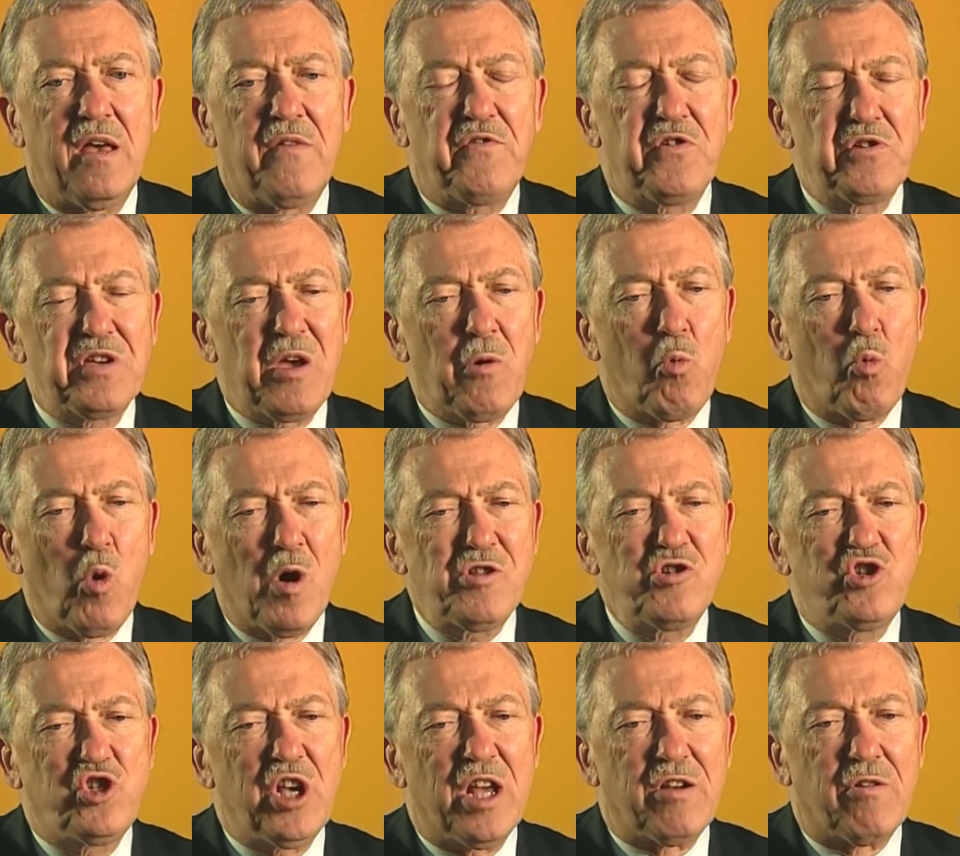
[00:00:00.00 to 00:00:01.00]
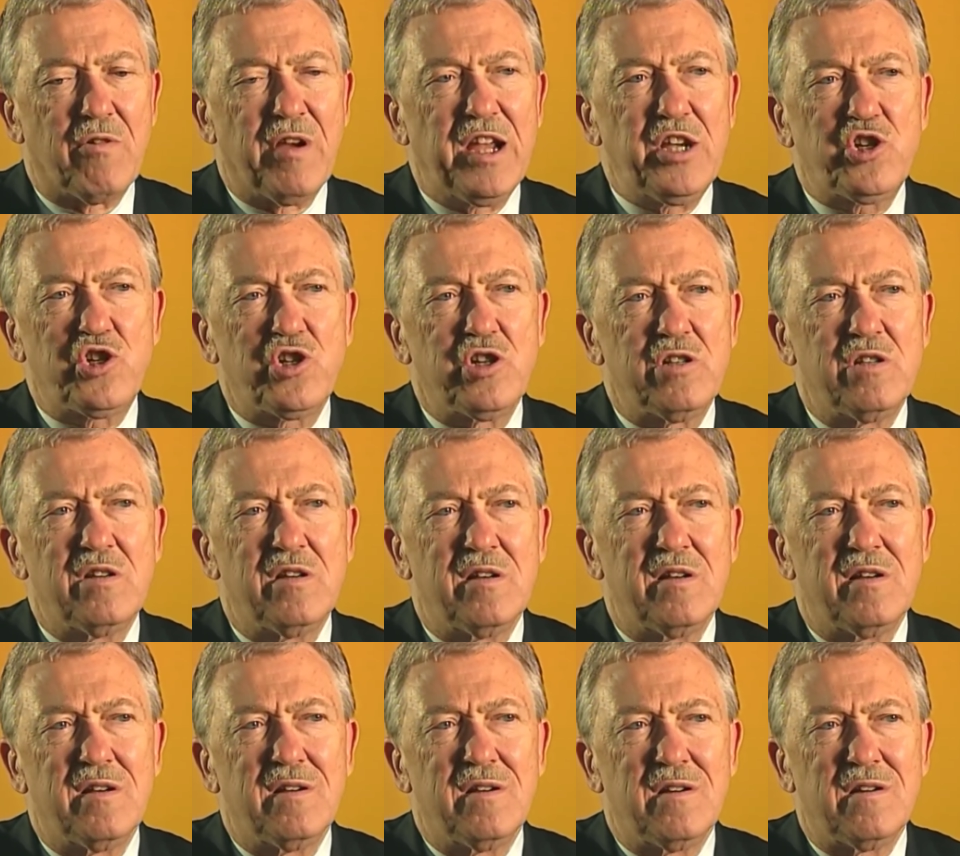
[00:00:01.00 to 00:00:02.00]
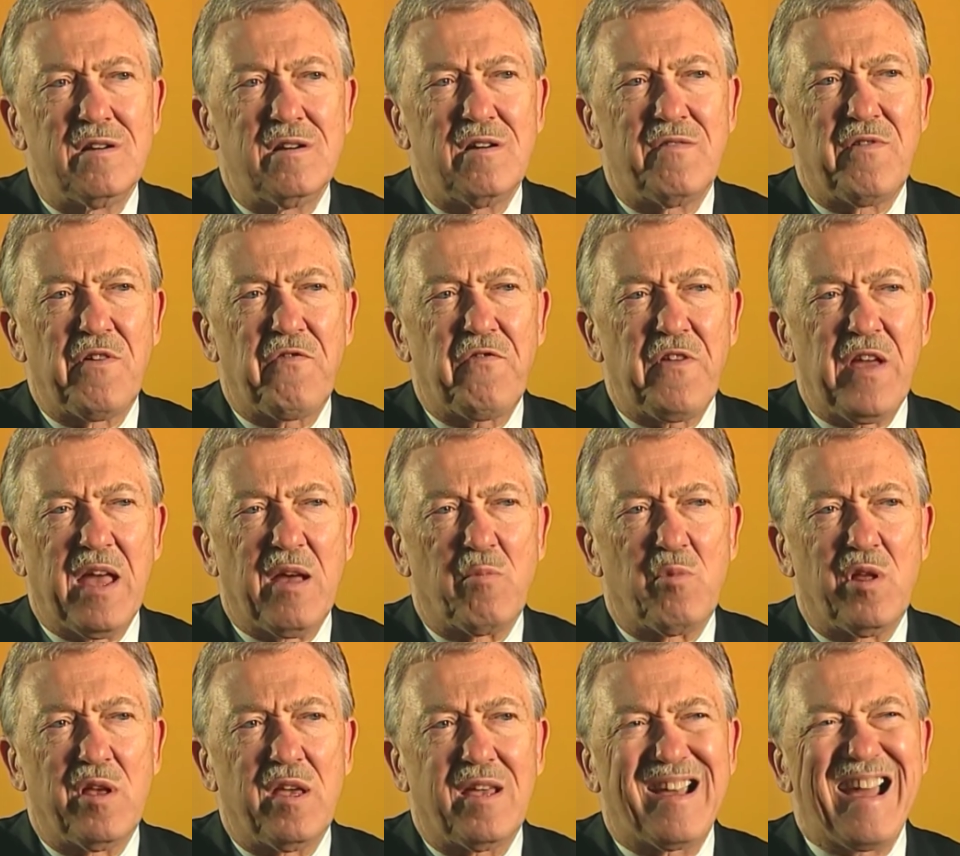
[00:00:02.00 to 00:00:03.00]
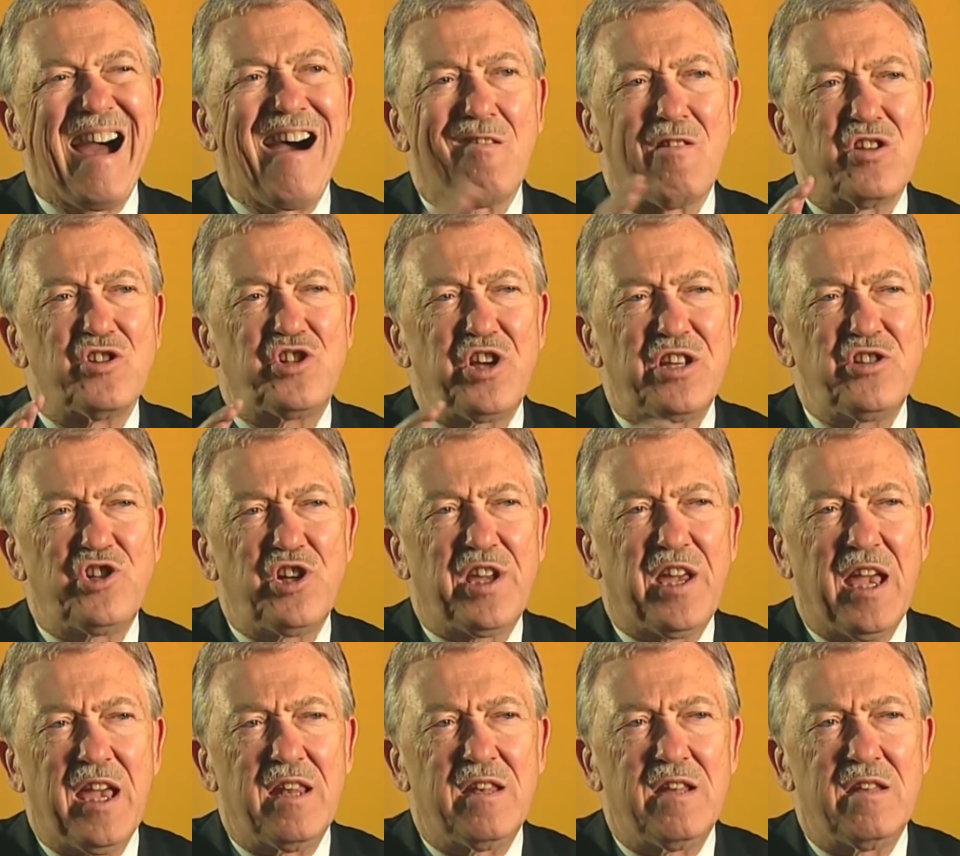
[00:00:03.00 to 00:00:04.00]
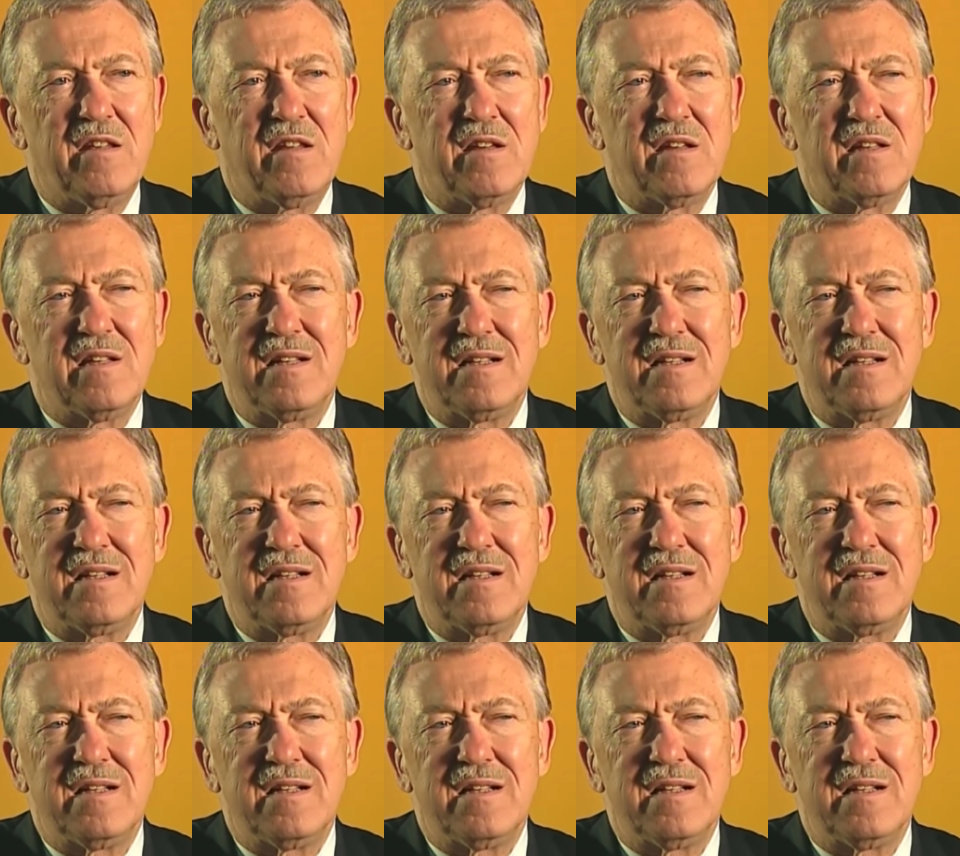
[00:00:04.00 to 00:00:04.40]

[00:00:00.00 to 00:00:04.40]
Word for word: if you can get one generation of a family college educated,